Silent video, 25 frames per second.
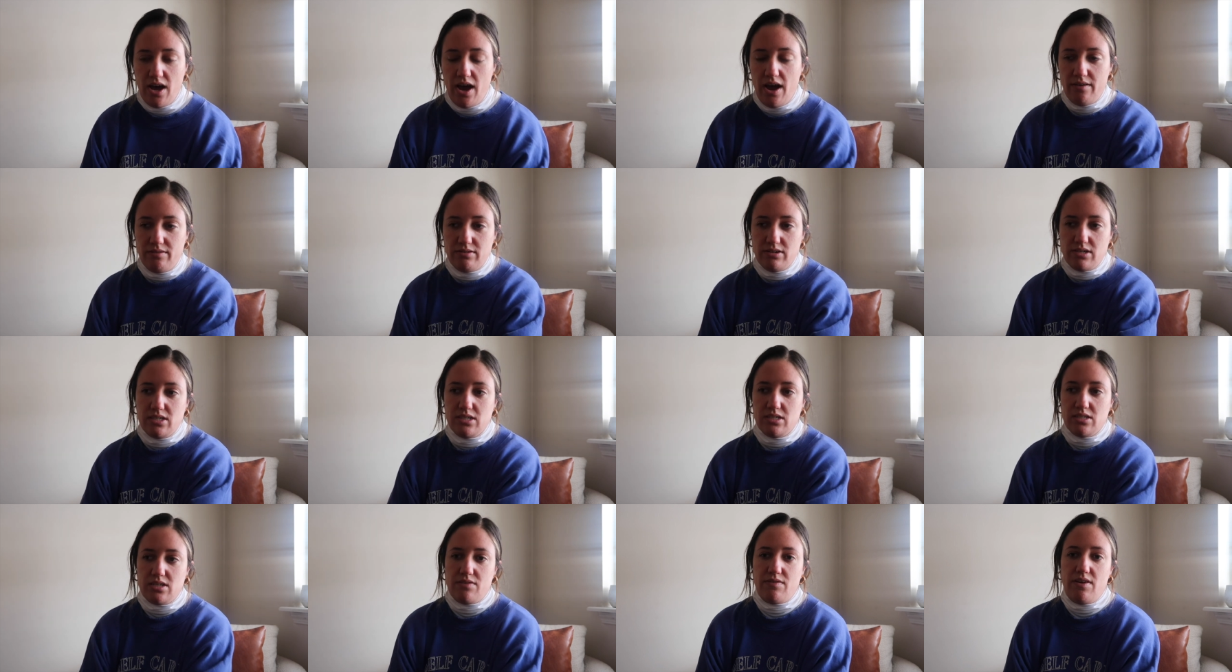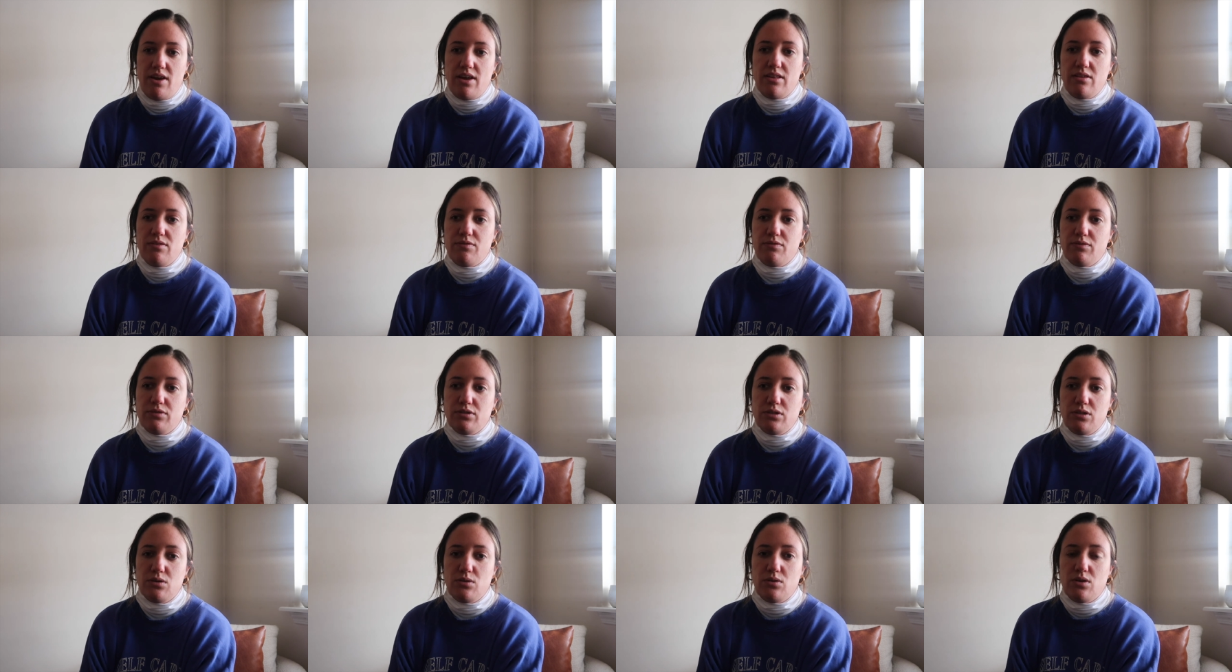ever since I've had the
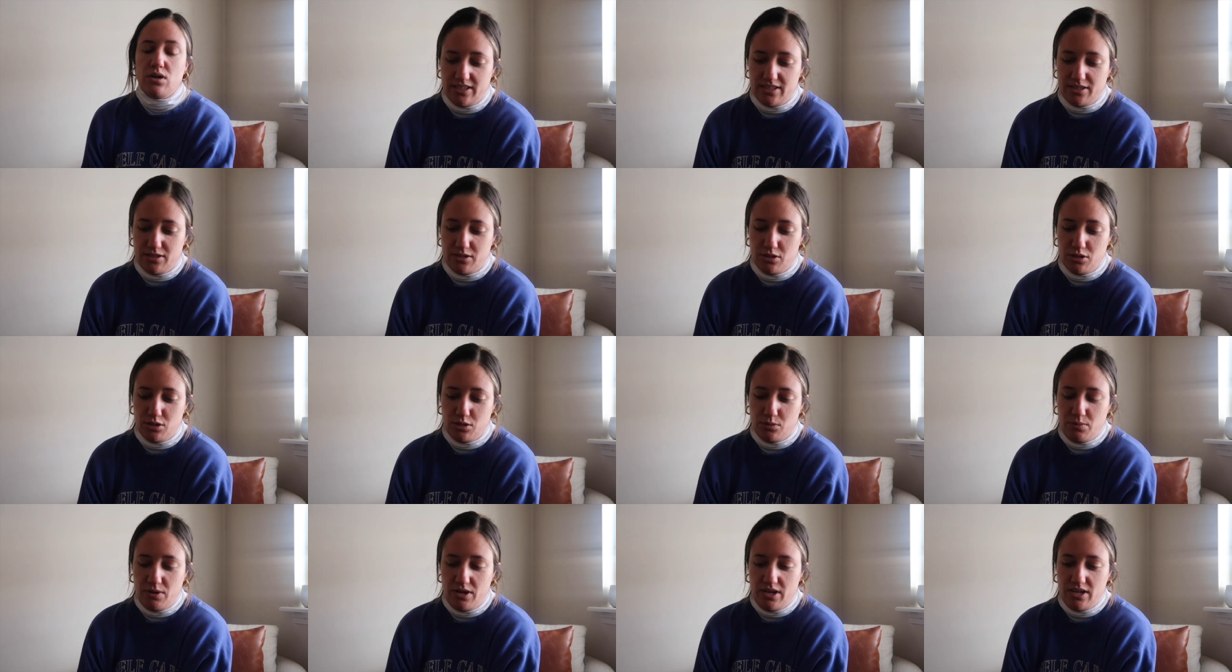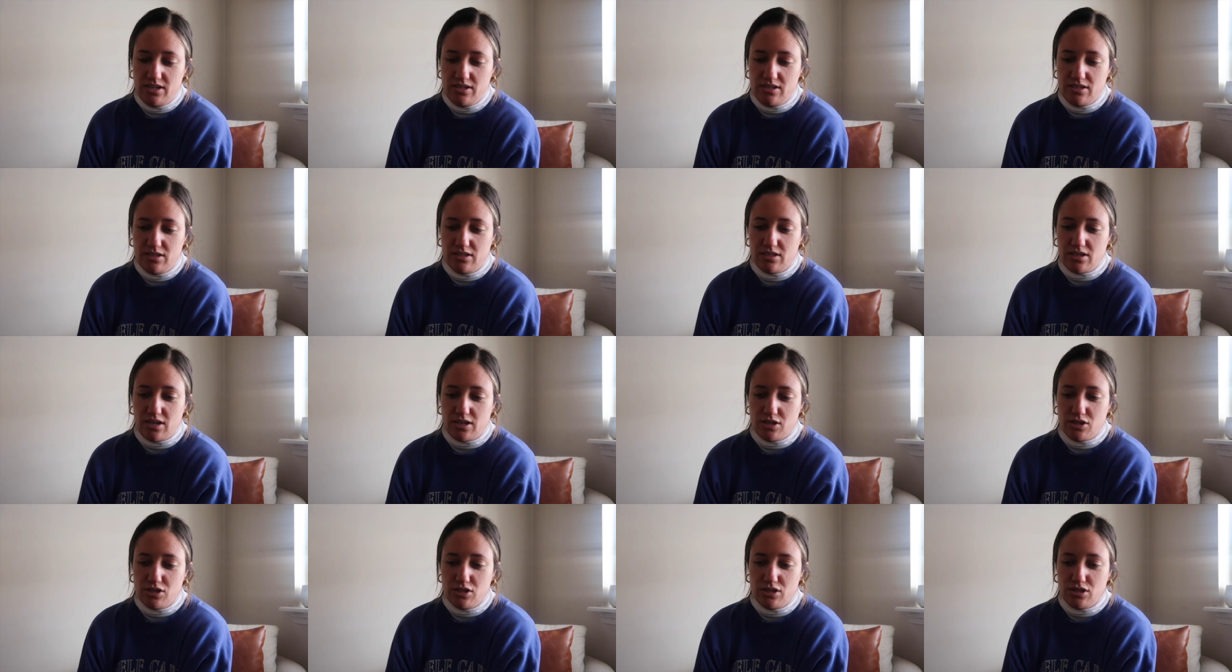flu. It's just been
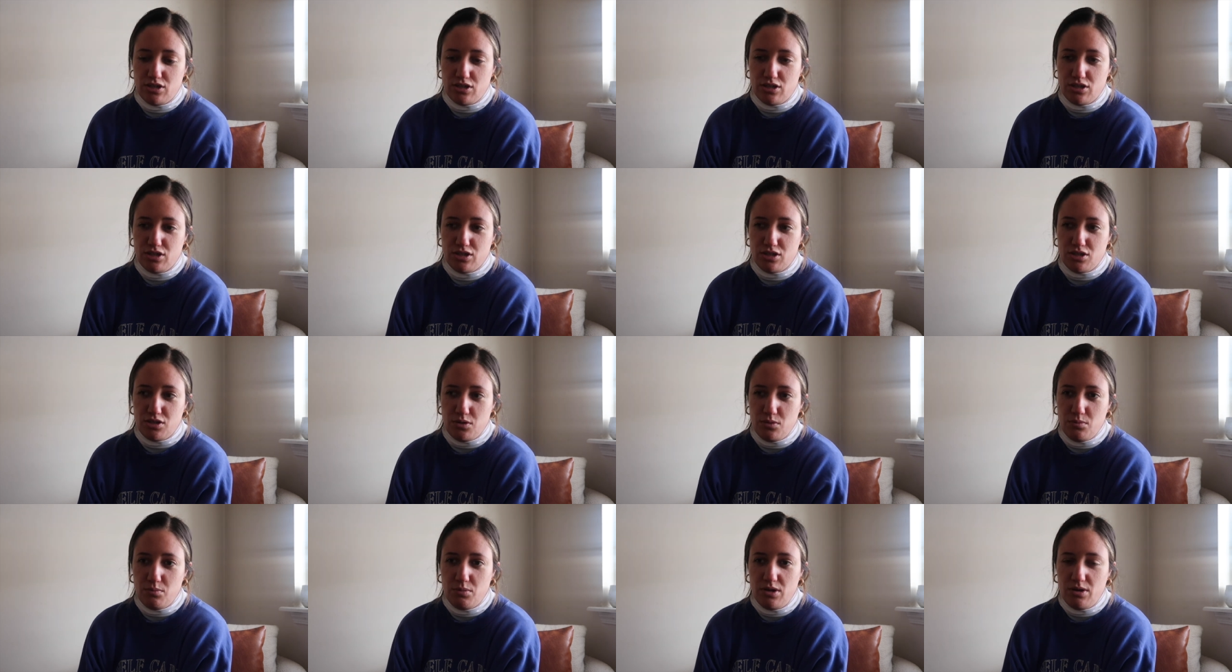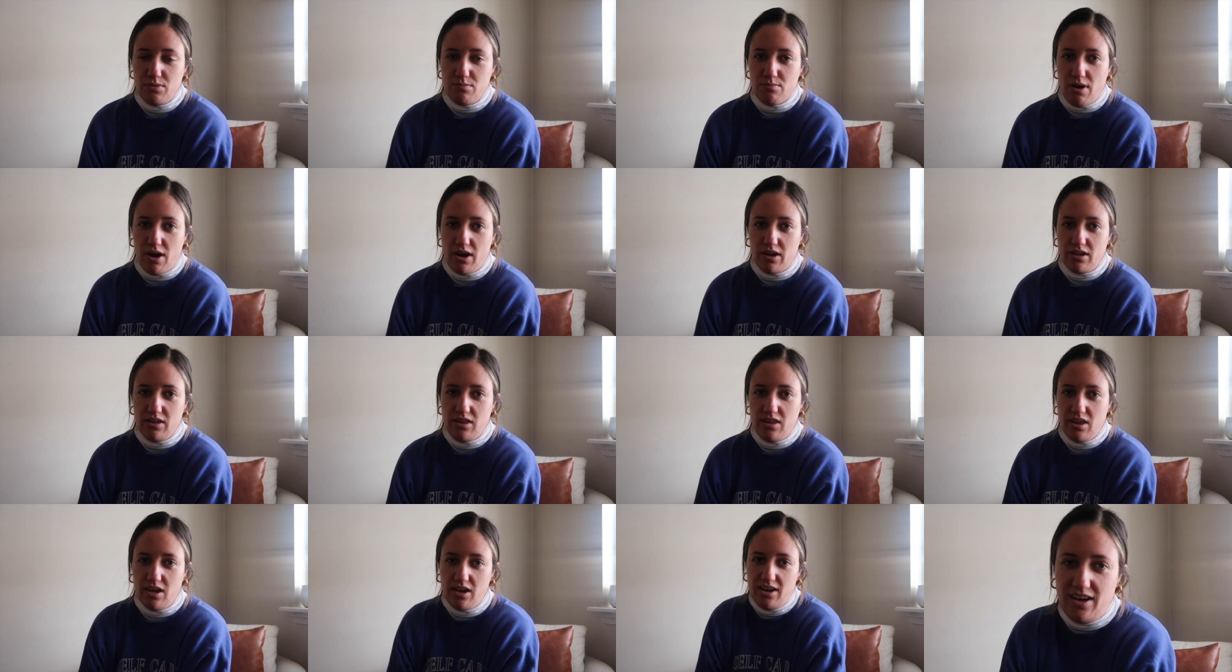such a stupid month.